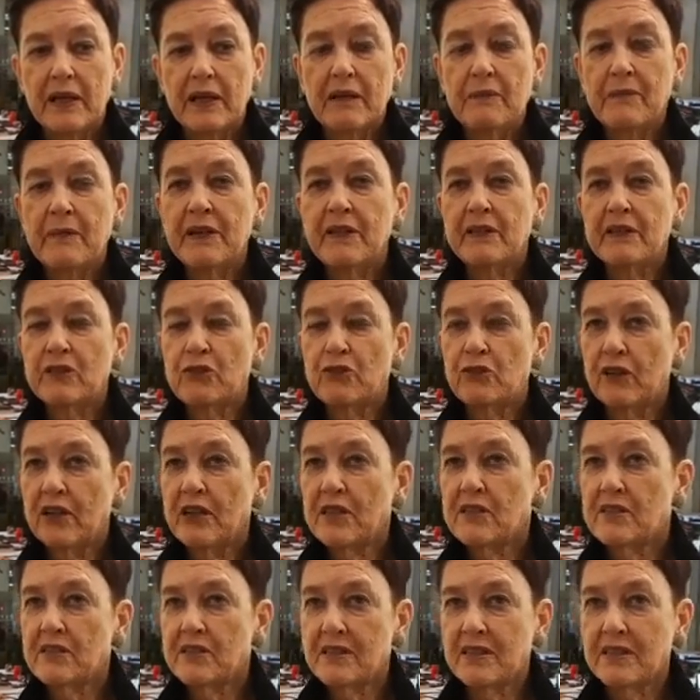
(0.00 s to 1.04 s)
email
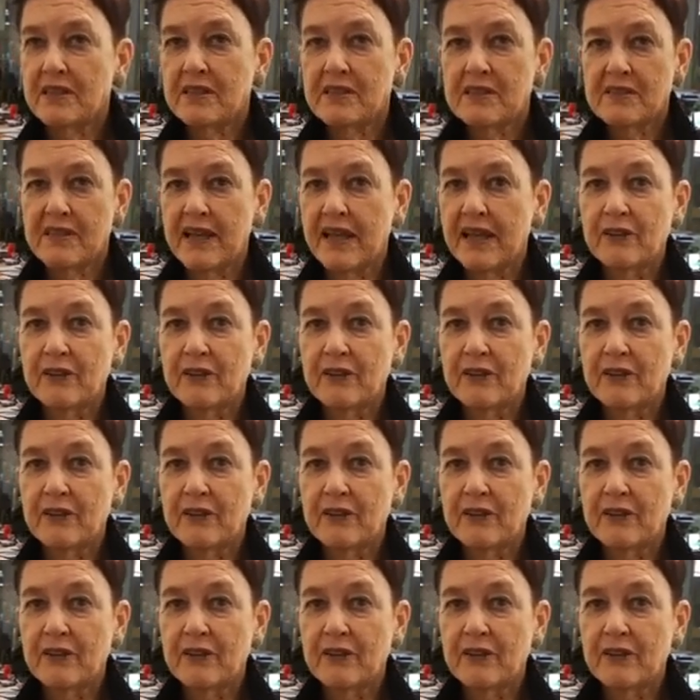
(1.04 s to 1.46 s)
address is